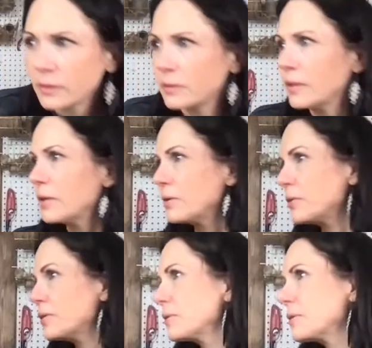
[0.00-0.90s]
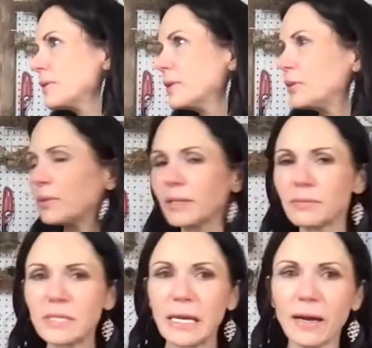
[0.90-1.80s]
No. You want to
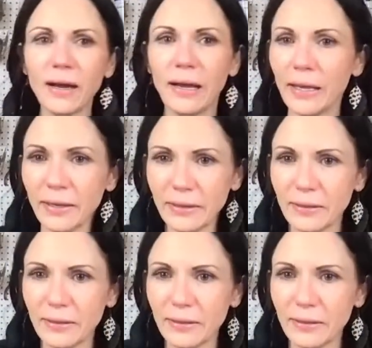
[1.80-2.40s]
come say hi?